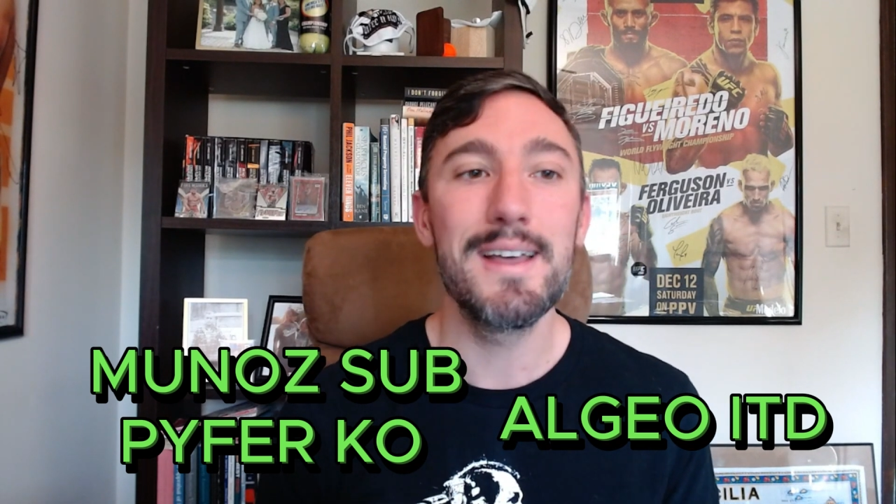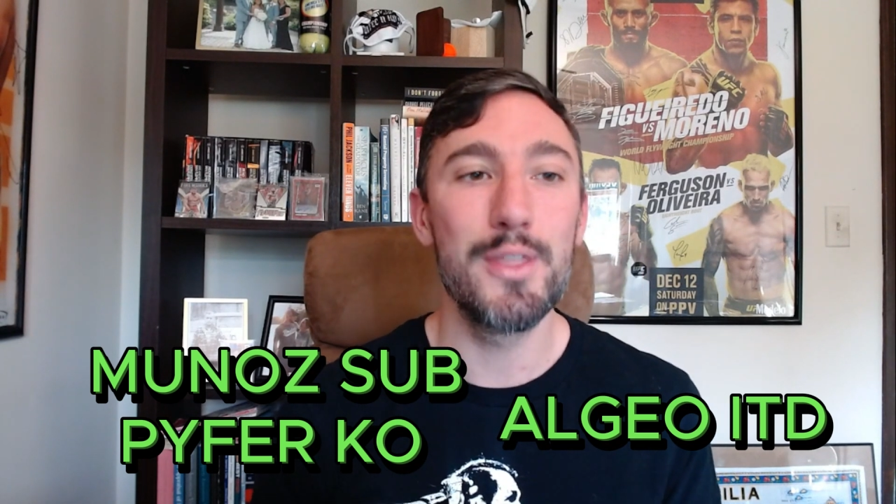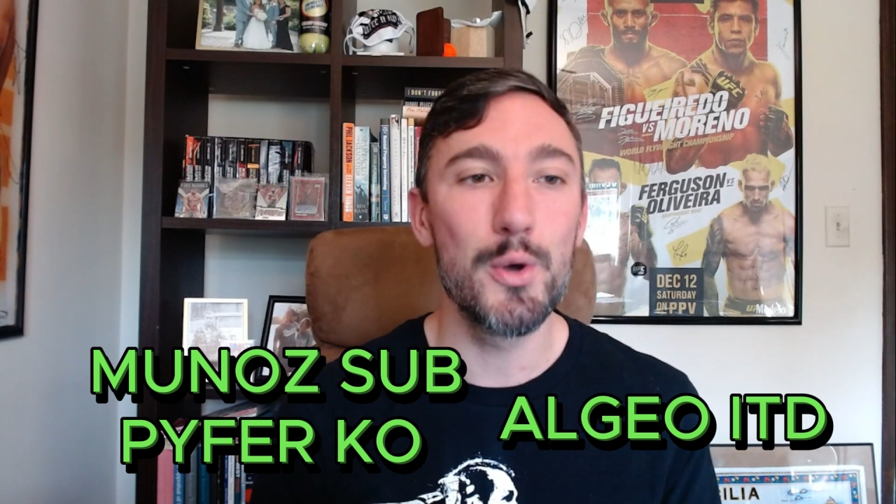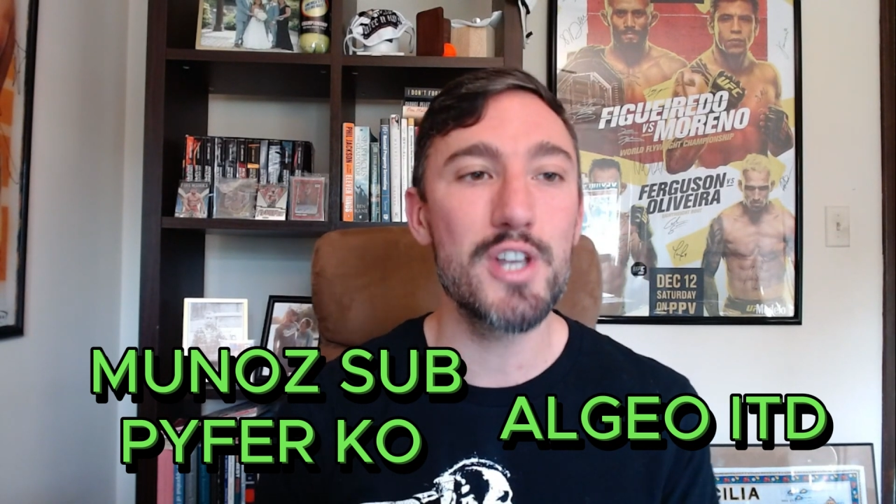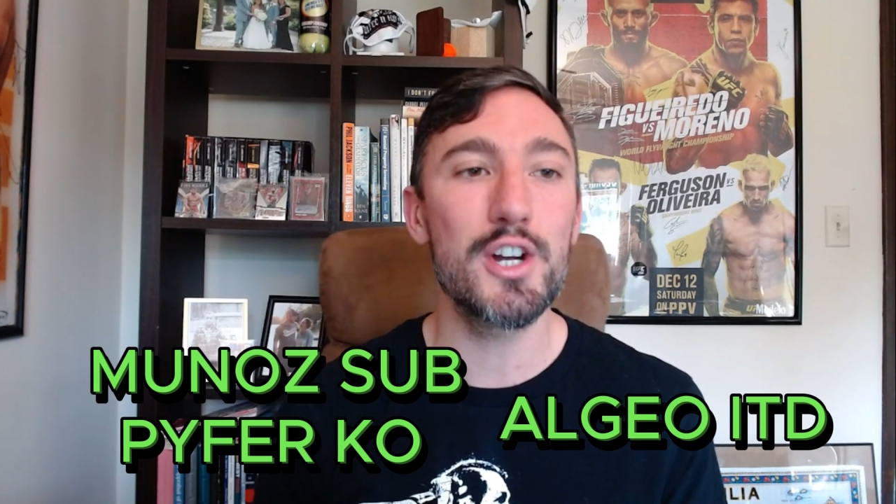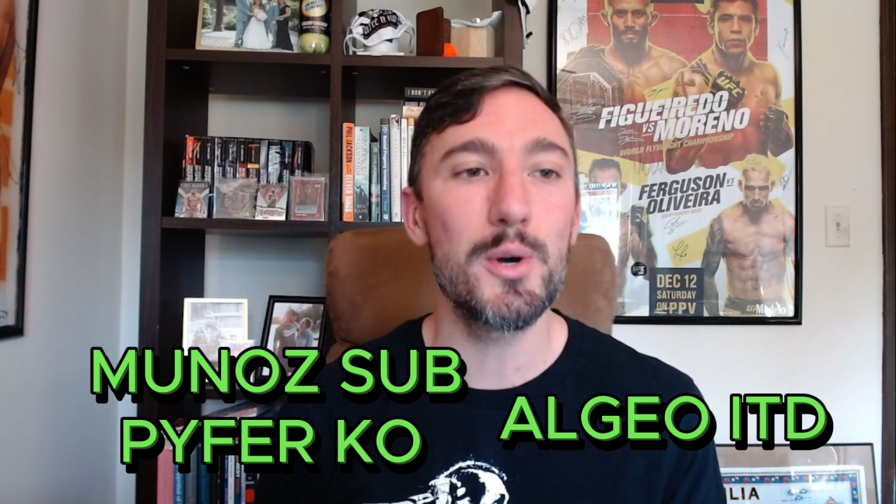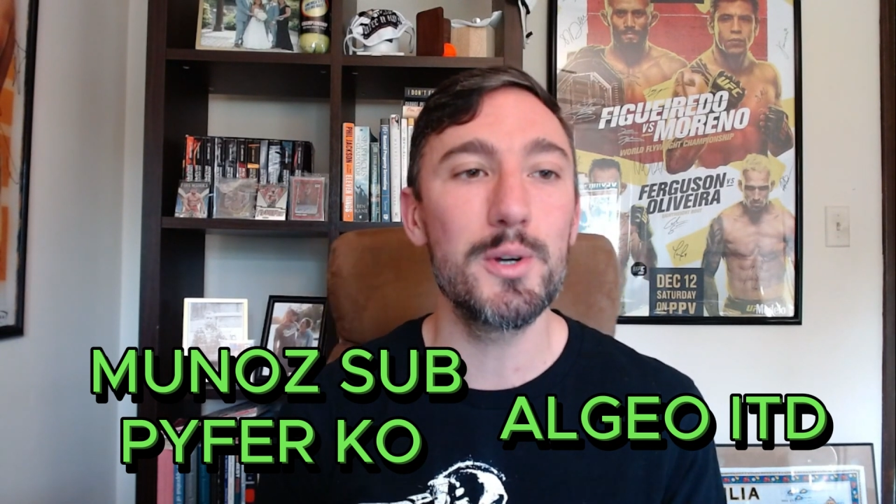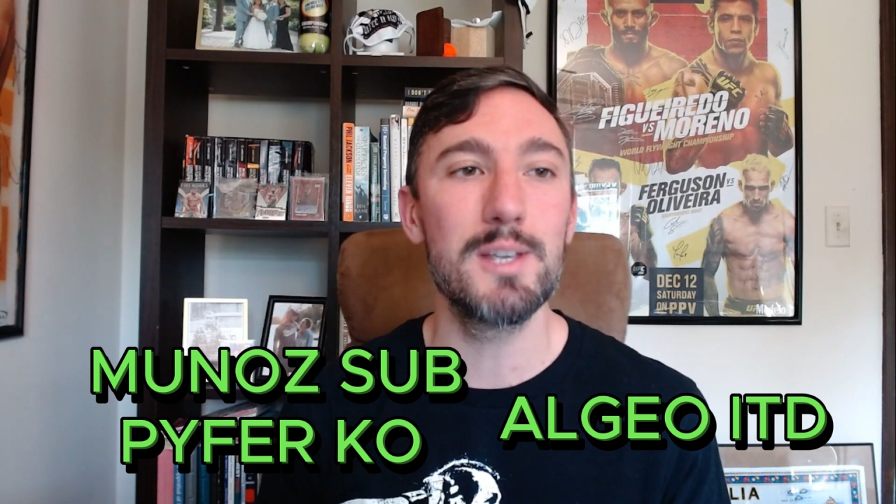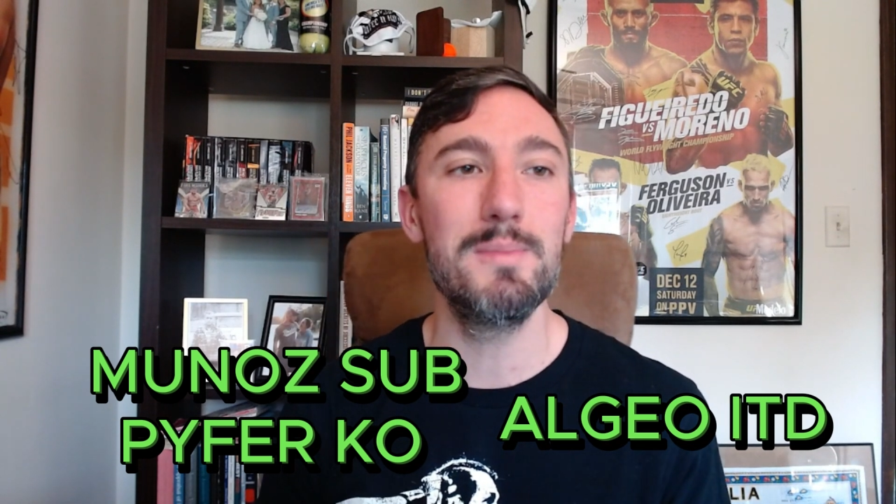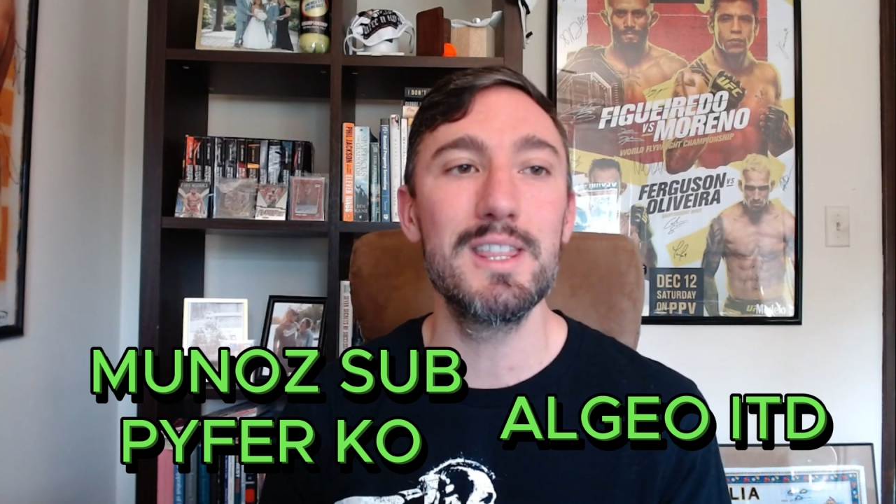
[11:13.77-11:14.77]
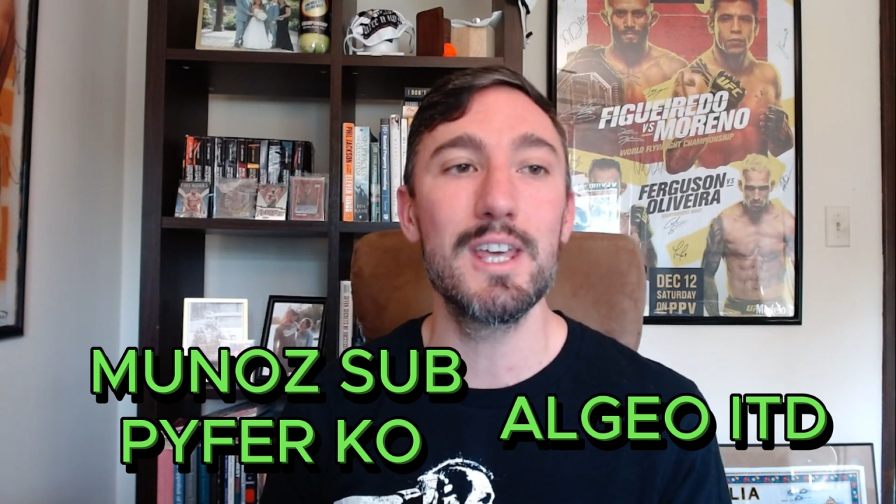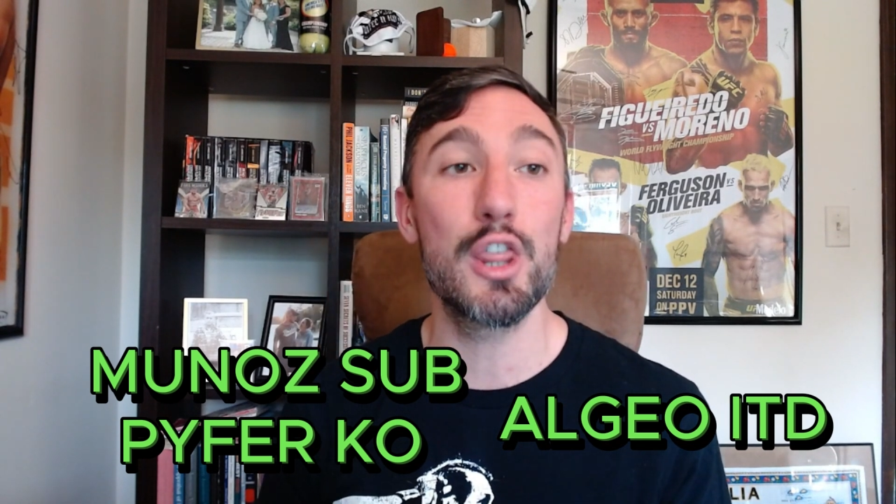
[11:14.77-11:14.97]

Those are going to be the